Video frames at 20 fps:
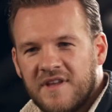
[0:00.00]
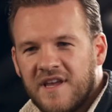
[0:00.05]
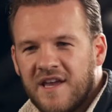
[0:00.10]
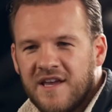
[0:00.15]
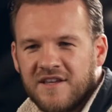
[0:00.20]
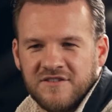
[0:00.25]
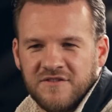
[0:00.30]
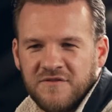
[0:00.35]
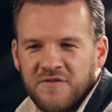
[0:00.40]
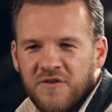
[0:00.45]
Yeah,
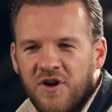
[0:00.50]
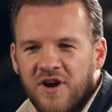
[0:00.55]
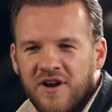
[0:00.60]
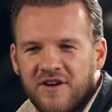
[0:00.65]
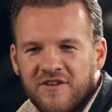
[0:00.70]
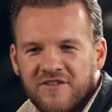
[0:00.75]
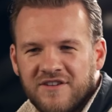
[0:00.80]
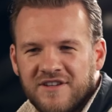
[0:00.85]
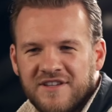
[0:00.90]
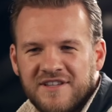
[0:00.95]
he's a
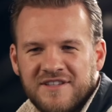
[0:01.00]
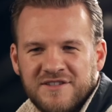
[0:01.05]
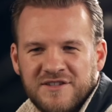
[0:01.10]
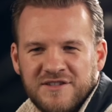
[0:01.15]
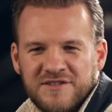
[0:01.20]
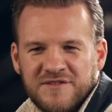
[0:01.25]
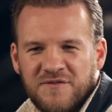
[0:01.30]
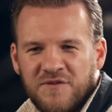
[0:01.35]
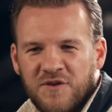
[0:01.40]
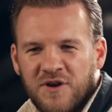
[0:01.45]
fighter.
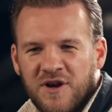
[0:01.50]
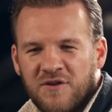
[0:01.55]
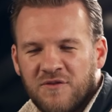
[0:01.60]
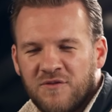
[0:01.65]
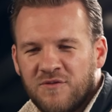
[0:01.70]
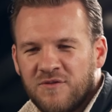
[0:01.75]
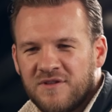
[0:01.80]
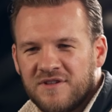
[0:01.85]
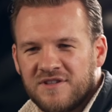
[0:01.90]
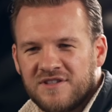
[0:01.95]
He's a fighter.
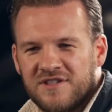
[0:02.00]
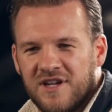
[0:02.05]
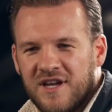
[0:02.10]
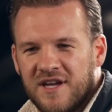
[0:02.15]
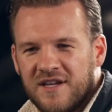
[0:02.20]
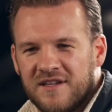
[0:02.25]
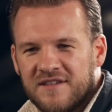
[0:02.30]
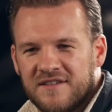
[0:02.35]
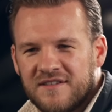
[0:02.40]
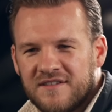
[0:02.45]
All this,
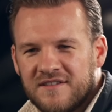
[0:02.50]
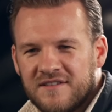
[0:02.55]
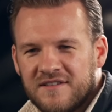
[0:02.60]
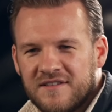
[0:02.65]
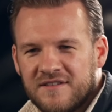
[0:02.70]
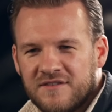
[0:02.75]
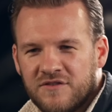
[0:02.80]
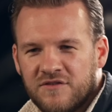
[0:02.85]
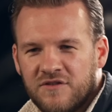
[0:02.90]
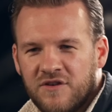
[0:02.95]
like,
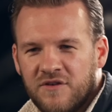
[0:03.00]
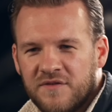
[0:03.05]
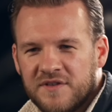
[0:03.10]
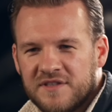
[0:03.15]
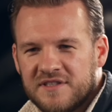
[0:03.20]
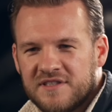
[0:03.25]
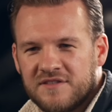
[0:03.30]
he's a novice.